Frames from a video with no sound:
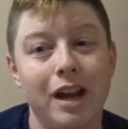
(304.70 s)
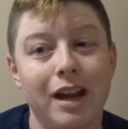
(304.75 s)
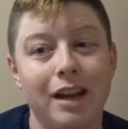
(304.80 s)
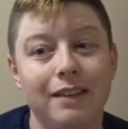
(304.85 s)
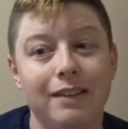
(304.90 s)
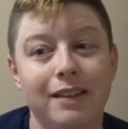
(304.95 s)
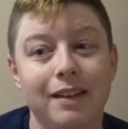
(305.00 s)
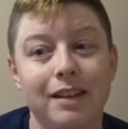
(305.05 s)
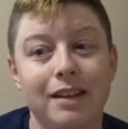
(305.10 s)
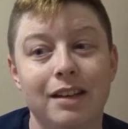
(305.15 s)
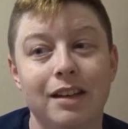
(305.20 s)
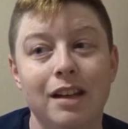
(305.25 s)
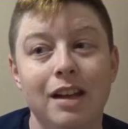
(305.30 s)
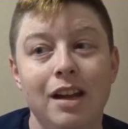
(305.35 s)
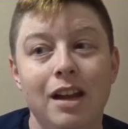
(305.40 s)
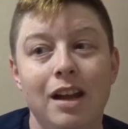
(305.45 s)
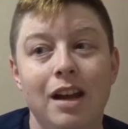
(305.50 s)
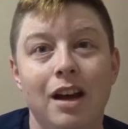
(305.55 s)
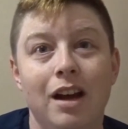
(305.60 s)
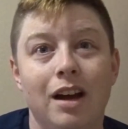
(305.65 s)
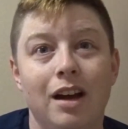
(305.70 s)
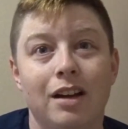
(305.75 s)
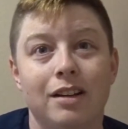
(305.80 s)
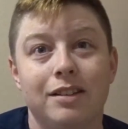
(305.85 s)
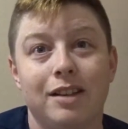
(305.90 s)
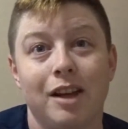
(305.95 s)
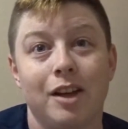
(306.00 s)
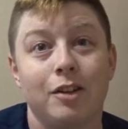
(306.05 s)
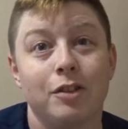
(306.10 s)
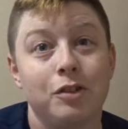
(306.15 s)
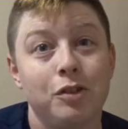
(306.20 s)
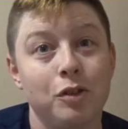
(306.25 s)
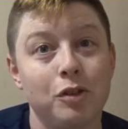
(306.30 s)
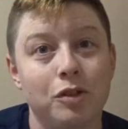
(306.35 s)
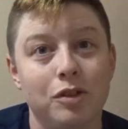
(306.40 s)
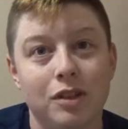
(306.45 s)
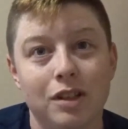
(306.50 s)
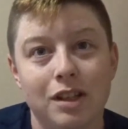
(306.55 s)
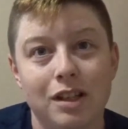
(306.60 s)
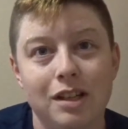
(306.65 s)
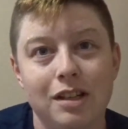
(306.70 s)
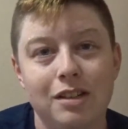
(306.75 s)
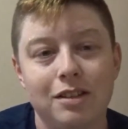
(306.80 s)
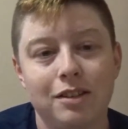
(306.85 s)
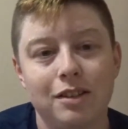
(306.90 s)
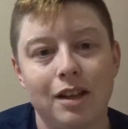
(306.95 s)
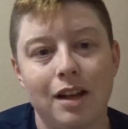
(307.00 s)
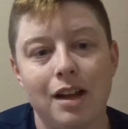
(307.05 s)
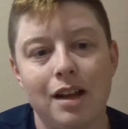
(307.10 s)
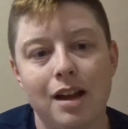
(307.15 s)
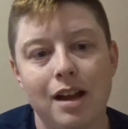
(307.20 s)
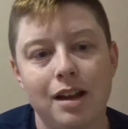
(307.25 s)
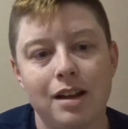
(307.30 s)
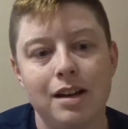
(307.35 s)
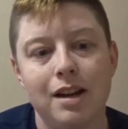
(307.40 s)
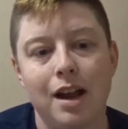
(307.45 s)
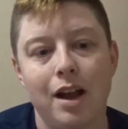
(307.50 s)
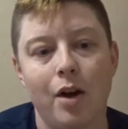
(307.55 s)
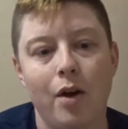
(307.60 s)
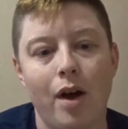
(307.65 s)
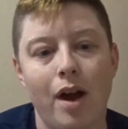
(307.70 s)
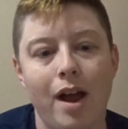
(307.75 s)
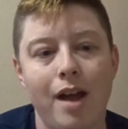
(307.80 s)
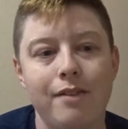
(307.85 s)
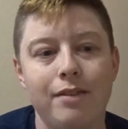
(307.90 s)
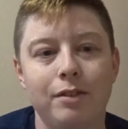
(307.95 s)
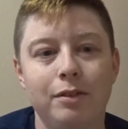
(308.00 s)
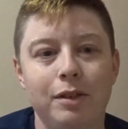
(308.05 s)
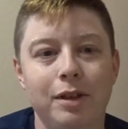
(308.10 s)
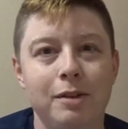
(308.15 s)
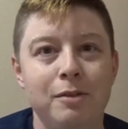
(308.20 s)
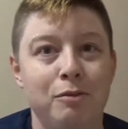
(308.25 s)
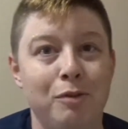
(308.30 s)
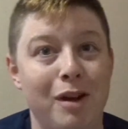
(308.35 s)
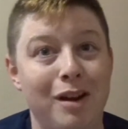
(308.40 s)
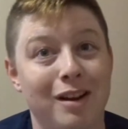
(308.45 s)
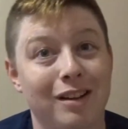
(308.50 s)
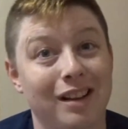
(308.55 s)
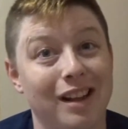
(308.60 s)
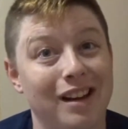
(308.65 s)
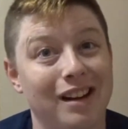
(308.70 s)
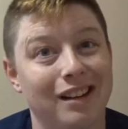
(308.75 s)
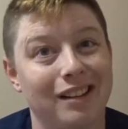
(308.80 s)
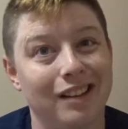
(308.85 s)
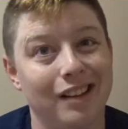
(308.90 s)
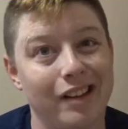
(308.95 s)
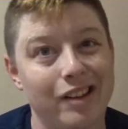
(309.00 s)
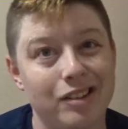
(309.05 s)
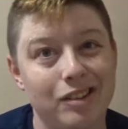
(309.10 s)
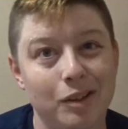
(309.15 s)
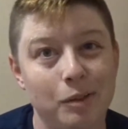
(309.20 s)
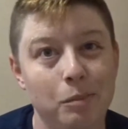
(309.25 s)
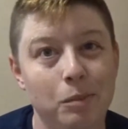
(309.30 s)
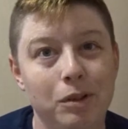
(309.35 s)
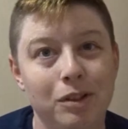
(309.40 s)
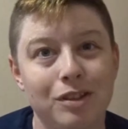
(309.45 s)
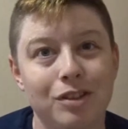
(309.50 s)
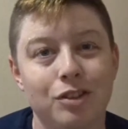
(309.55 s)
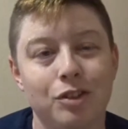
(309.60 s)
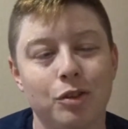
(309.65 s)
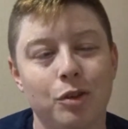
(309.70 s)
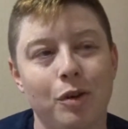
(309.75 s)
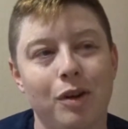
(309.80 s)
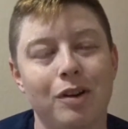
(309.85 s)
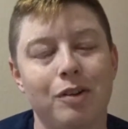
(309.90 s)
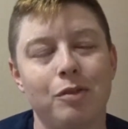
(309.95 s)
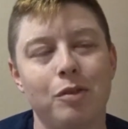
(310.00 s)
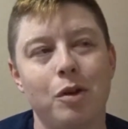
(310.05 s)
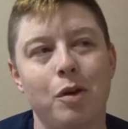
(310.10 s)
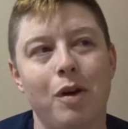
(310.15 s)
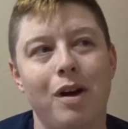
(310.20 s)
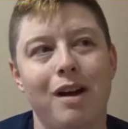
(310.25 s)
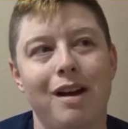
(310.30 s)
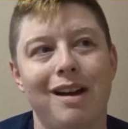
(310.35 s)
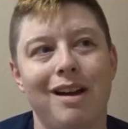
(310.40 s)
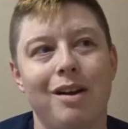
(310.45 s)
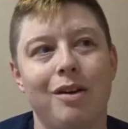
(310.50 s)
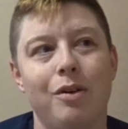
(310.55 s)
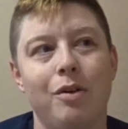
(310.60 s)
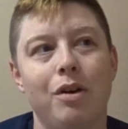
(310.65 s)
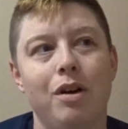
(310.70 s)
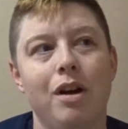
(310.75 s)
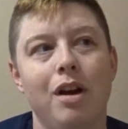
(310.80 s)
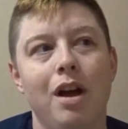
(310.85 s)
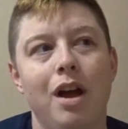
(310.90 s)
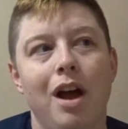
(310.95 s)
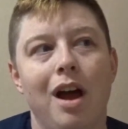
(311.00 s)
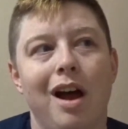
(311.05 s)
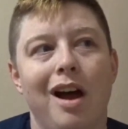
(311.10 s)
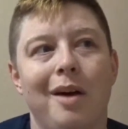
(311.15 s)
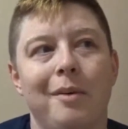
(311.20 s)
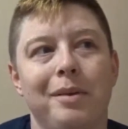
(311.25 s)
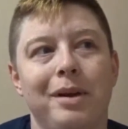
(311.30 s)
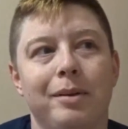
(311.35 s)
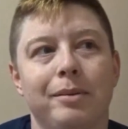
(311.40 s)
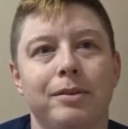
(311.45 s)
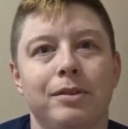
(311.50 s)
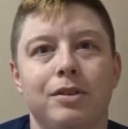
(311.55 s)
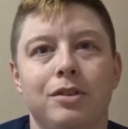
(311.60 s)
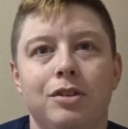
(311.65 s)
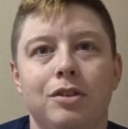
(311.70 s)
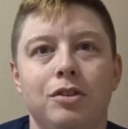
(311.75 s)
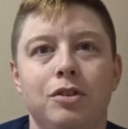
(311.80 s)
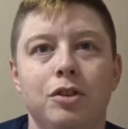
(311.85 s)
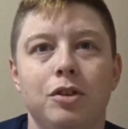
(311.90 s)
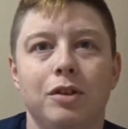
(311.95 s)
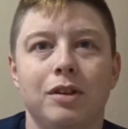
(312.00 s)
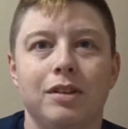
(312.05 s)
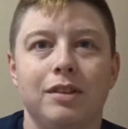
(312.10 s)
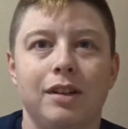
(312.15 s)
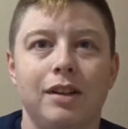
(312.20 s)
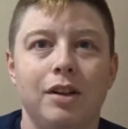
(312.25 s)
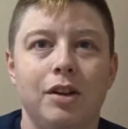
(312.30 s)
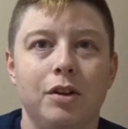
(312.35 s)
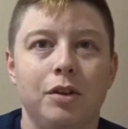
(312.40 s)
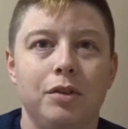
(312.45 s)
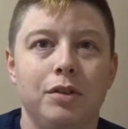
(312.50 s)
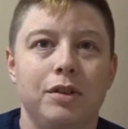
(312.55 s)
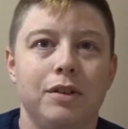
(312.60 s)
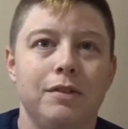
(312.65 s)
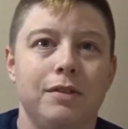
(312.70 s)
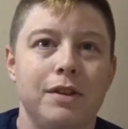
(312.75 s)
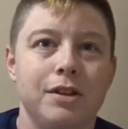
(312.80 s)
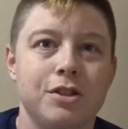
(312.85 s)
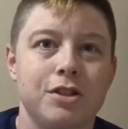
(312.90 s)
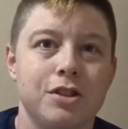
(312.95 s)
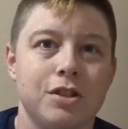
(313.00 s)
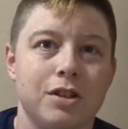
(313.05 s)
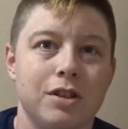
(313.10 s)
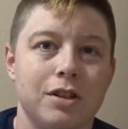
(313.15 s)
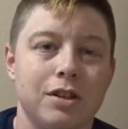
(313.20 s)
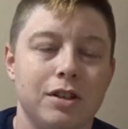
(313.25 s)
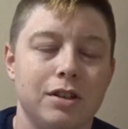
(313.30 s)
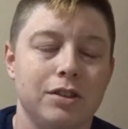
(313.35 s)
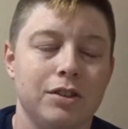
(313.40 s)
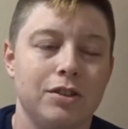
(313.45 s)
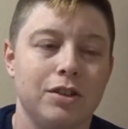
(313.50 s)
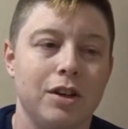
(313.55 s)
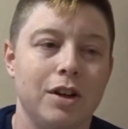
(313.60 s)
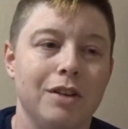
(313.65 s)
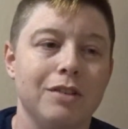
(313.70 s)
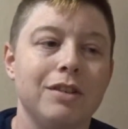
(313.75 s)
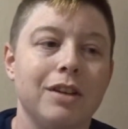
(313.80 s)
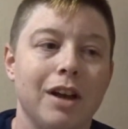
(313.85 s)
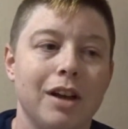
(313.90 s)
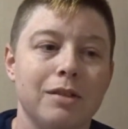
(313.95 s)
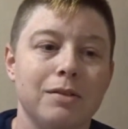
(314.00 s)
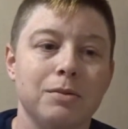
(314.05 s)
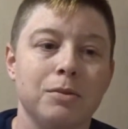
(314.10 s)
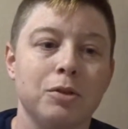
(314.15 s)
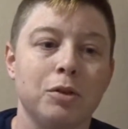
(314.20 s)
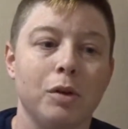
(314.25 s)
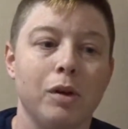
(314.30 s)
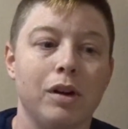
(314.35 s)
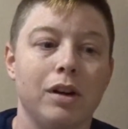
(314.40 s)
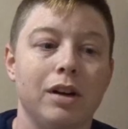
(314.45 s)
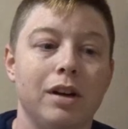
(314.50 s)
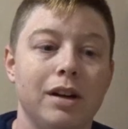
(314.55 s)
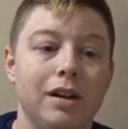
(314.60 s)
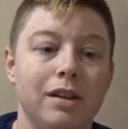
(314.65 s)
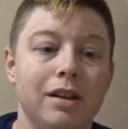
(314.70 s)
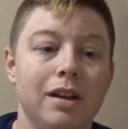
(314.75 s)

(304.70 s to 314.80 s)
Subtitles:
and then A Tale of Two Cities. Now, I haven't really read a lot of classic books, so I don't know how I'll be able to do it, because I know The Adventures of Tom Sawyer,